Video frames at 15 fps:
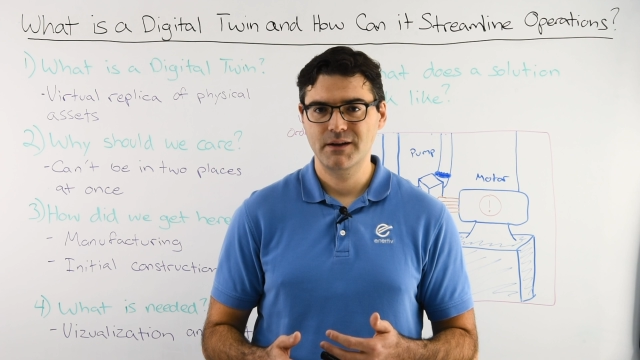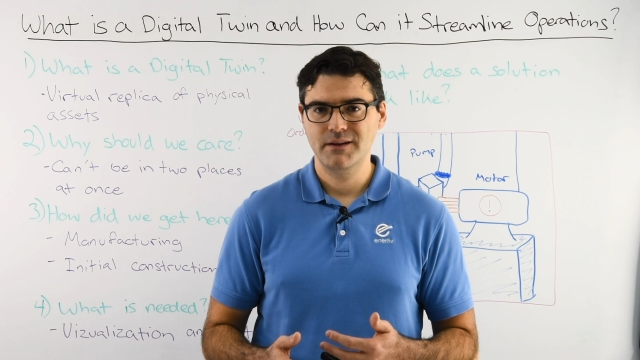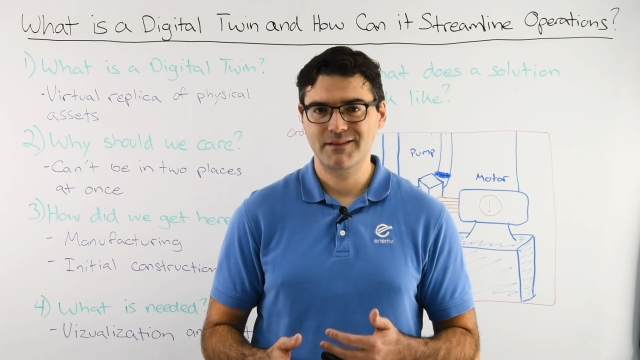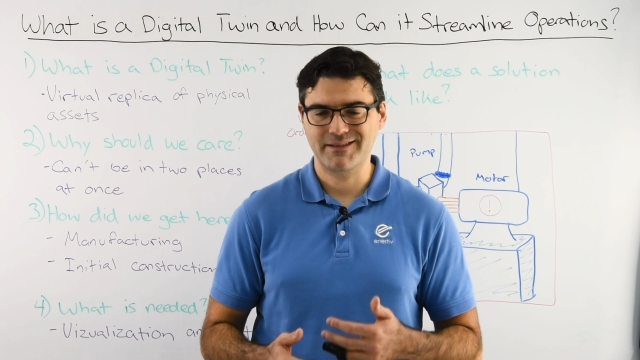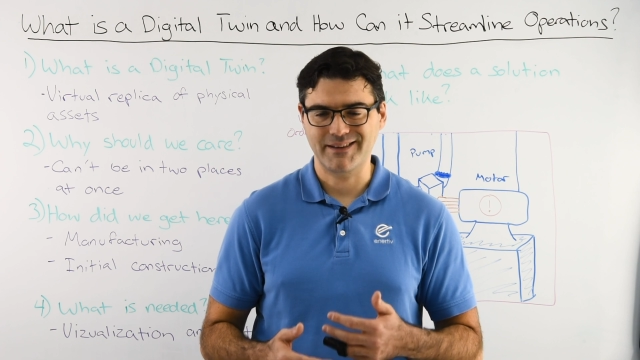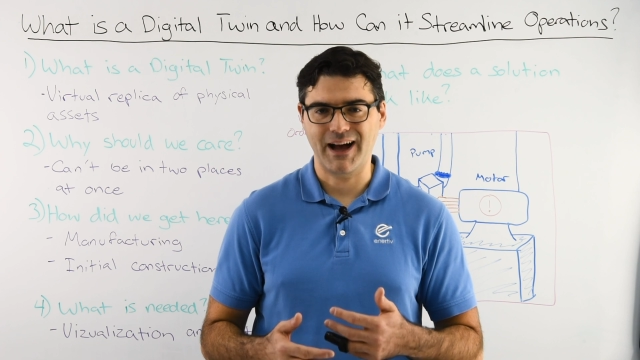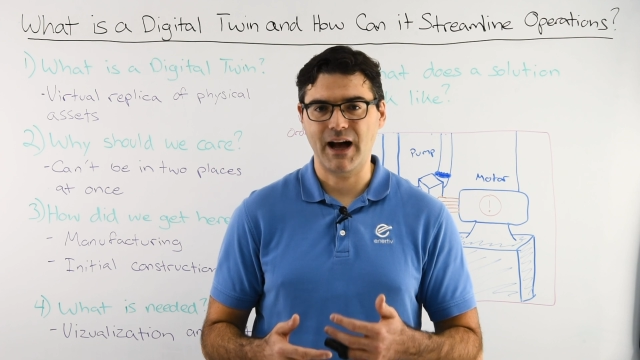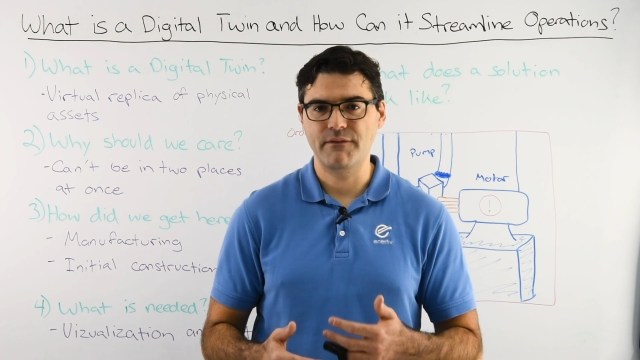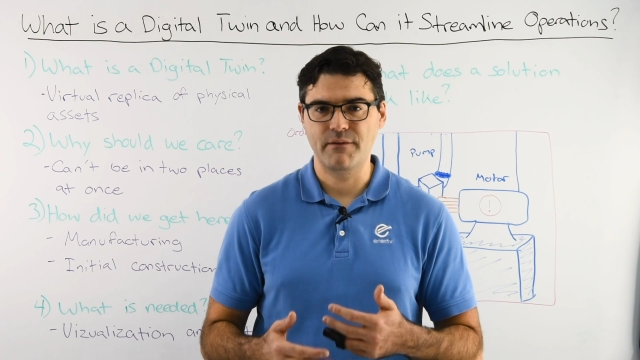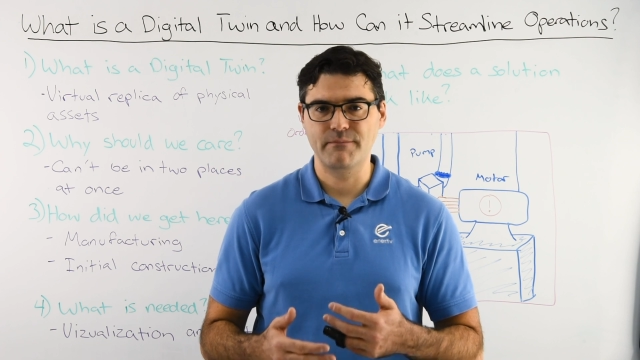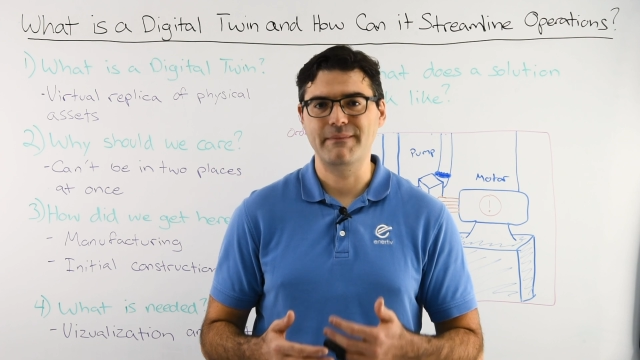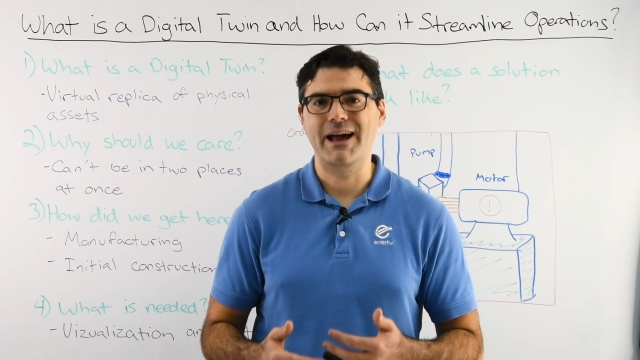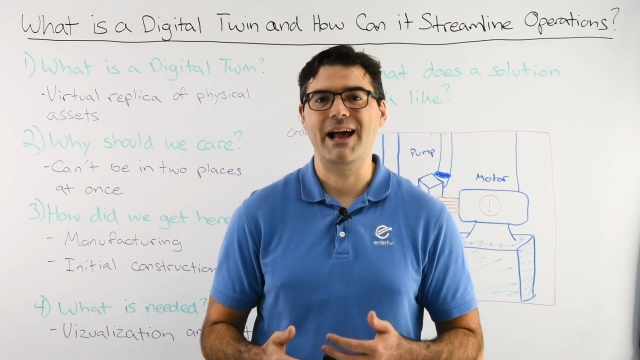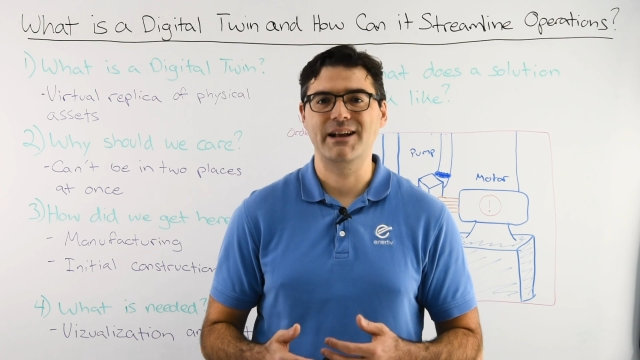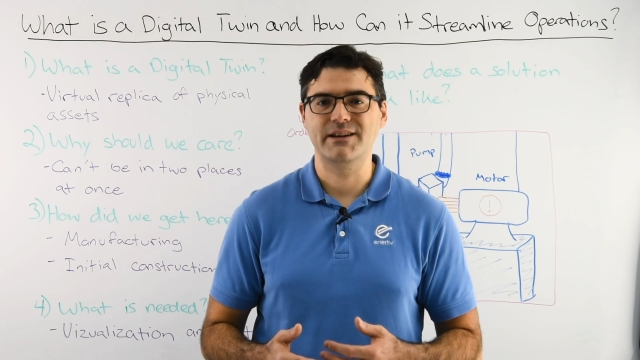solve and
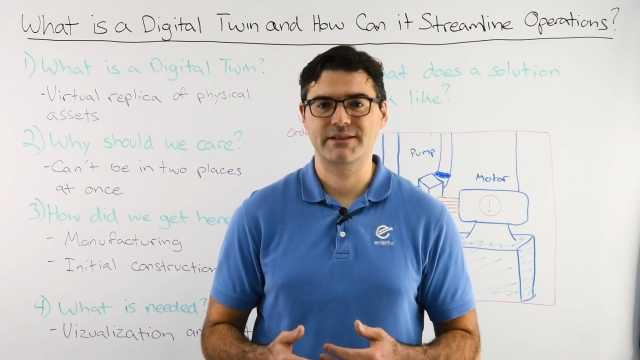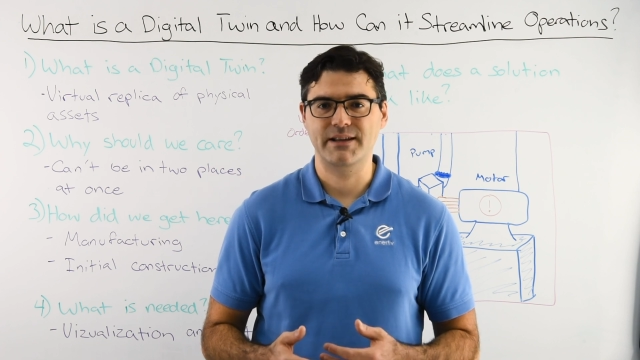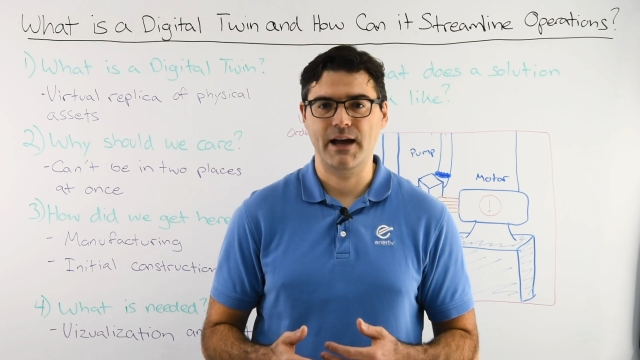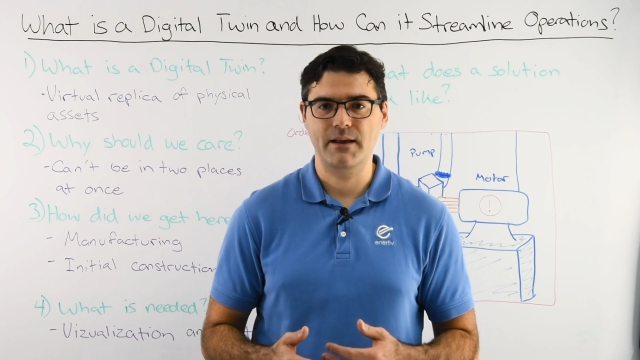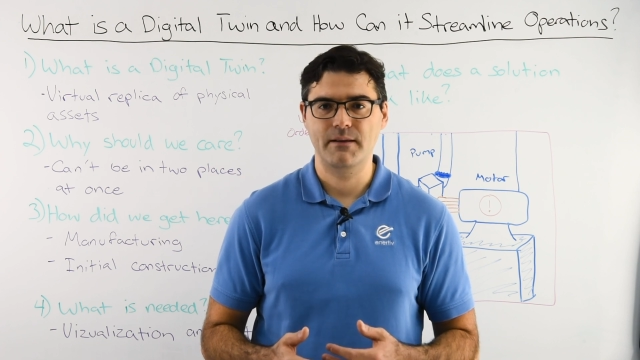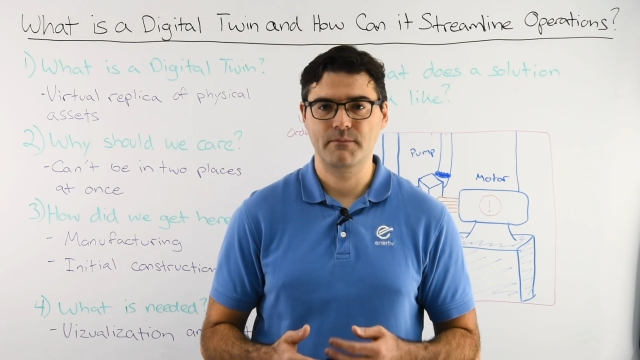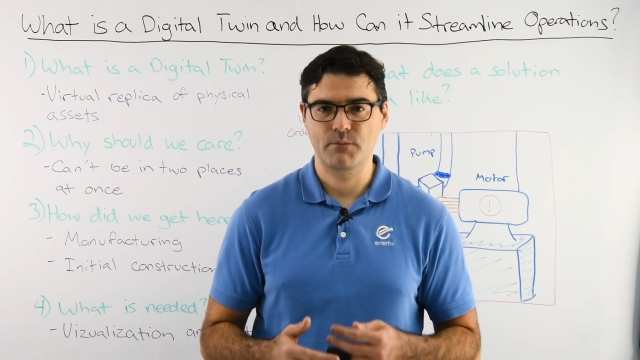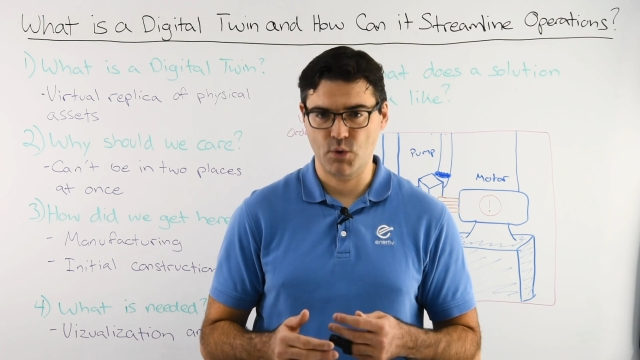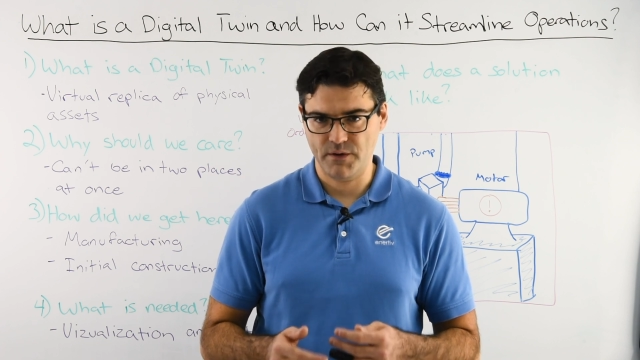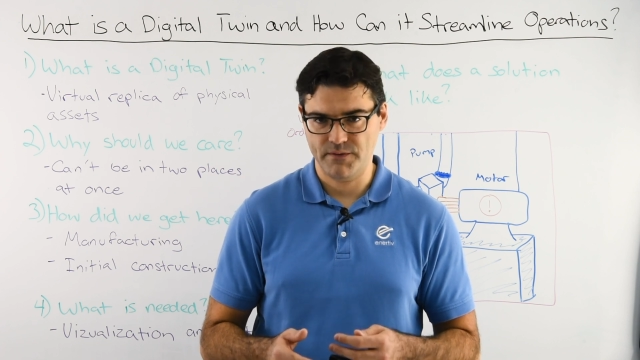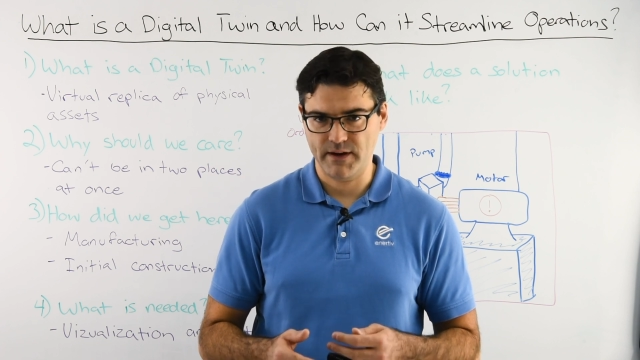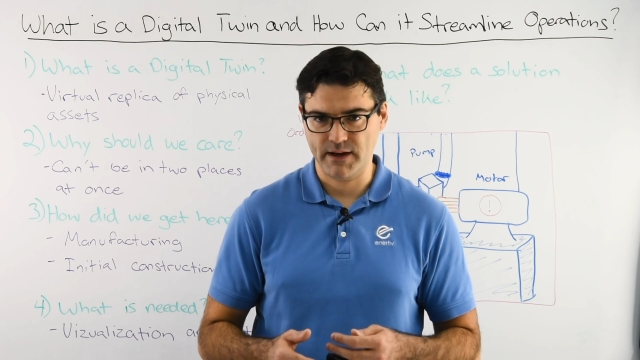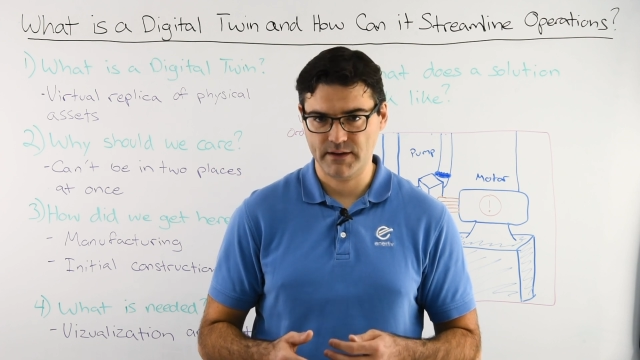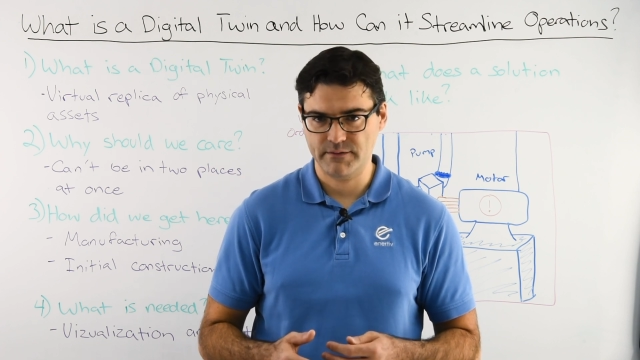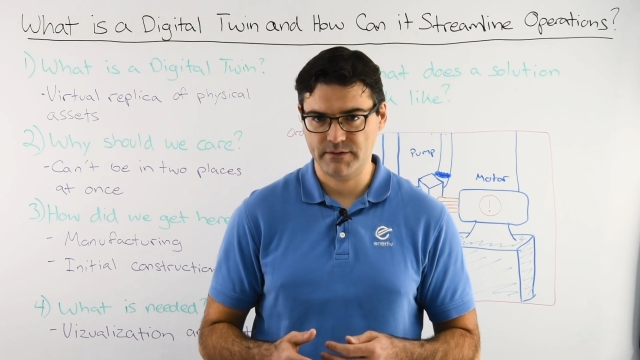manage that more
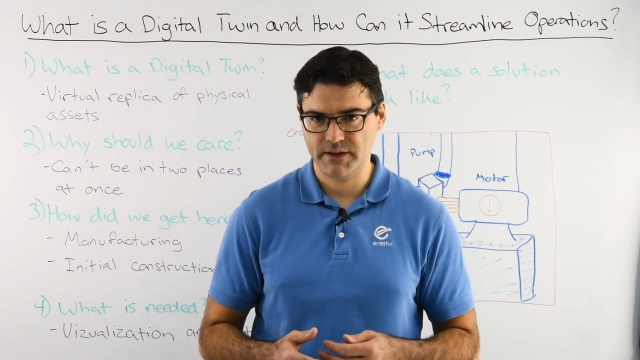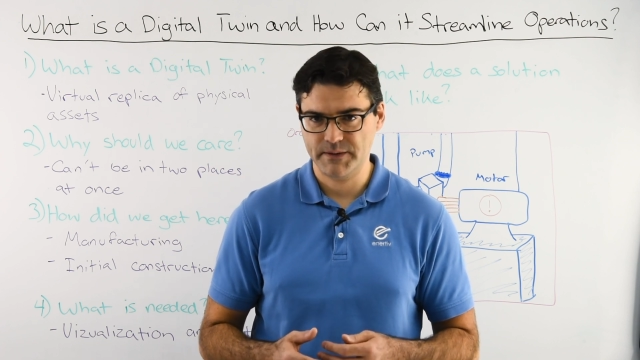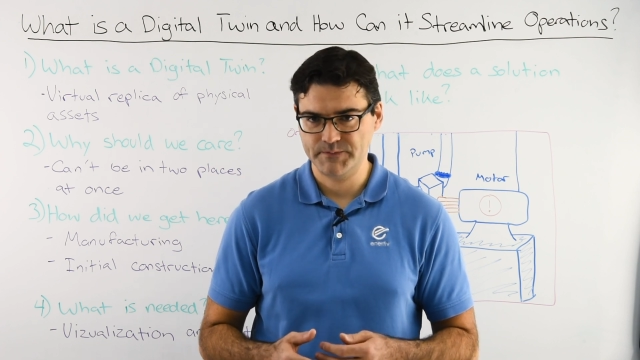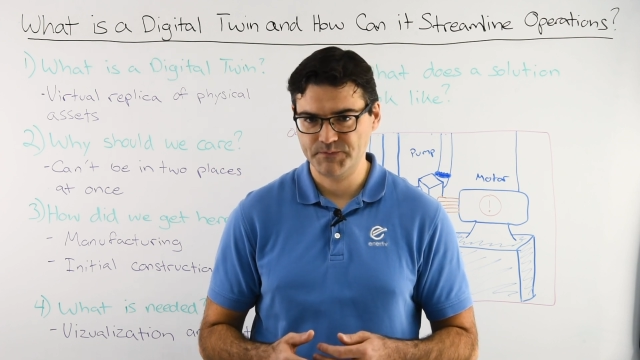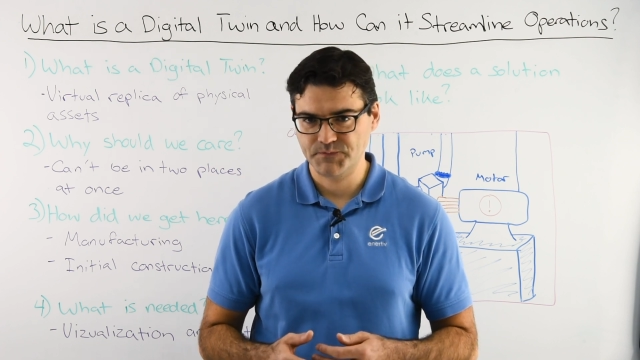effectively.